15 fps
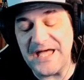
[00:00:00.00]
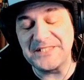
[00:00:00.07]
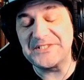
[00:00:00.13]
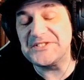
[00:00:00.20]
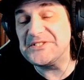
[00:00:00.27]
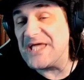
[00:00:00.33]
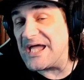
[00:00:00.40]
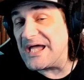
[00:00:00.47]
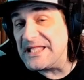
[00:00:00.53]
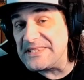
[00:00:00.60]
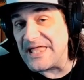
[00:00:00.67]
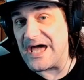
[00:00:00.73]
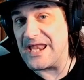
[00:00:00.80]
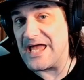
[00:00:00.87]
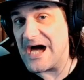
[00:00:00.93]
stand
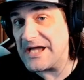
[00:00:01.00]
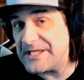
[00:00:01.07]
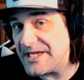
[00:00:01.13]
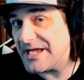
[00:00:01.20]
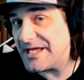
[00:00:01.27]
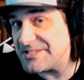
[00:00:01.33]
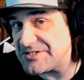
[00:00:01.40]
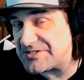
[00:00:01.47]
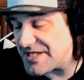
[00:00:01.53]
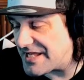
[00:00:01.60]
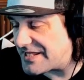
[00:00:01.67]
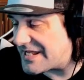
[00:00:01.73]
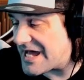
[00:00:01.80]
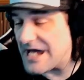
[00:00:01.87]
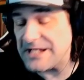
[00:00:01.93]
that. I
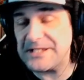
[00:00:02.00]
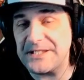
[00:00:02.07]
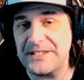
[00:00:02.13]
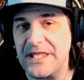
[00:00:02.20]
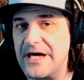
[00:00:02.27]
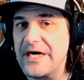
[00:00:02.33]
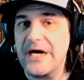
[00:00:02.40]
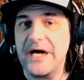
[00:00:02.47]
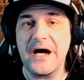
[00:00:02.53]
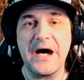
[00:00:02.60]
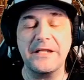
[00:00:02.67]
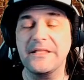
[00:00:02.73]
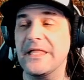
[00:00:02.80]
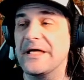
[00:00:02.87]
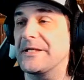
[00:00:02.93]
cannot.
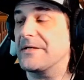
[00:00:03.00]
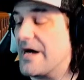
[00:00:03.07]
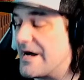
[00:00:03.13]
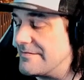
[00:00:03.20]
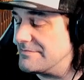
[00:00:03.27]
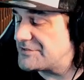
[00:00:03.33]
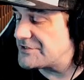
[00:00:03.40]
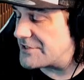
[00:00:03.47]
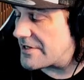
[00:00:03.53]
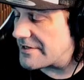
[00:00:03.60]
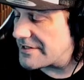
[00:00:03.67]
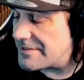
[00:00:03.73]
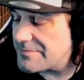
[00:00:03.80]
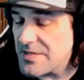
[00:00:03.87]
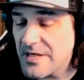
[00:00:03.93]
I'm
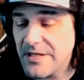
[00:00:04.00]
sorry.